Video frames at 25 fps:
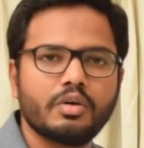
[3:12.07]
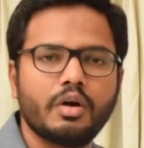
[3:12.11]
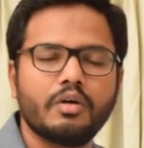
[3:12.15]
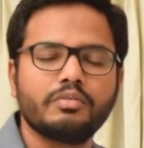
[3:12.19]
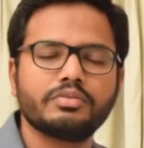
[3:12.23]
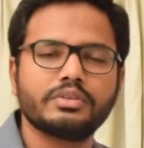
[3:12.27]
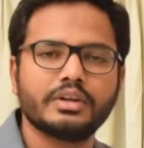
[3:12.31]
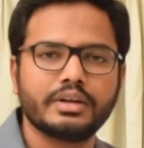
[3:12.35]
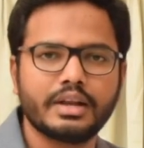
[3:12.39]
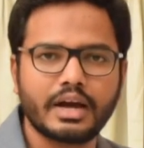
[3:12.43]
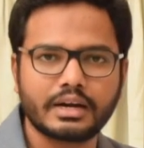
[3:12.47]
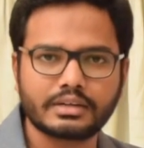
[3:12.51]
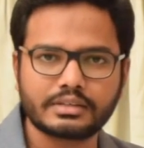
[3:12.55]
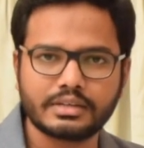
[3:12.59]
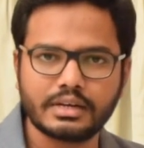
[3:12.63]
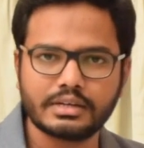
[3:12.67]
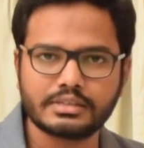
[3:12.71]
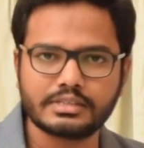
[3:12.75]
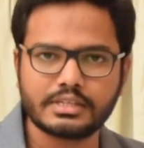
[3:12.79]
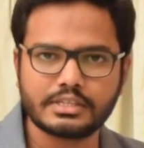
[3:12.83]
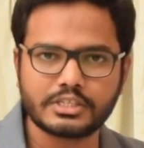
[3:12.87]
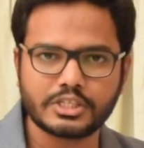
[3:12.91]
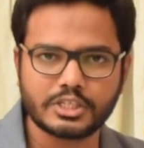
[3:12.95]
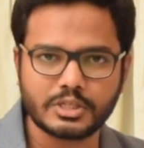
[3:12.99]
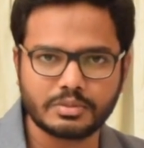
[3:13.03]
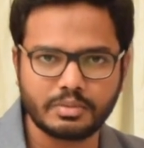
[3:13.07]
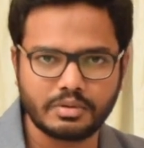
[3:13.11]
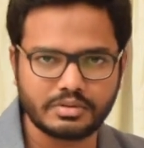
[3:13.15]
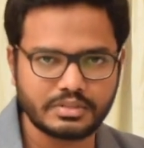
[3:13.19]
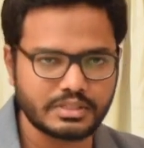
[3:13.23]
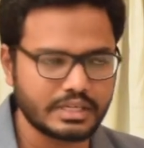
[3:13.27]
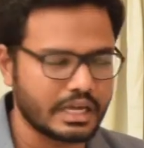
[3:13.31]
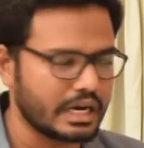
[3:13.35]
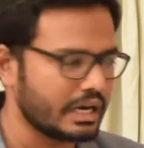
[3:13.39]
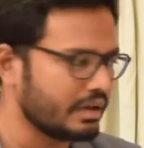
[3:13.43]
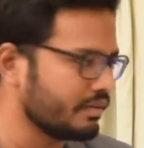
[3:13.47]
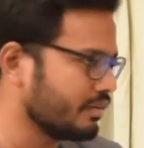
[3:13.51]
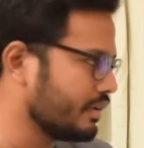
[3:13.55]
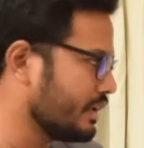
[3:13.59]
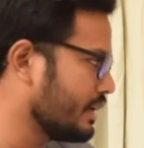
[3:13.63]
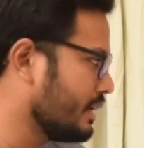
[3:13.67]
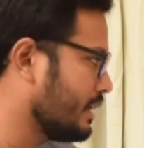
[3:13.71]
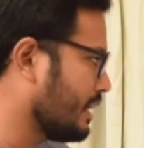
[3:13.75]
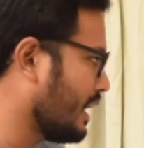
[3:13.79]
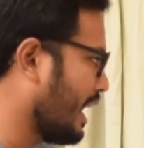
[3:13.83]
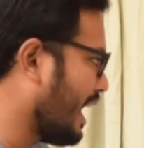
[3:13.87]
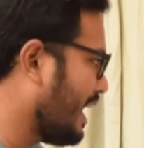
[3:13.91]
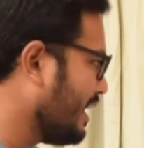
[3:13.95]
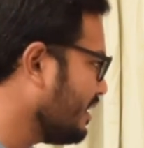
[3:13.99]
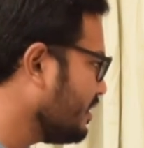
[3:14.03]
of the ductal system of salivary
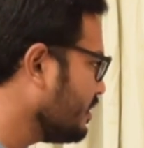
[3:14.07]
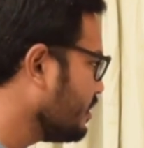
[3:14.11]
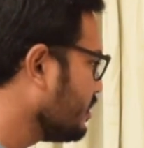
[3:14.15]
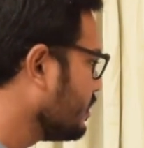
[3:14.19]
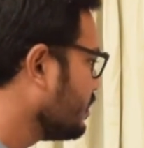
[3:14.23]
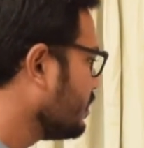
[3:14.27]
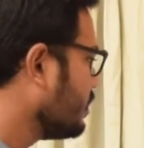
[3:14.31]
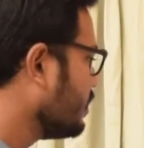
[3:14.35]
gland.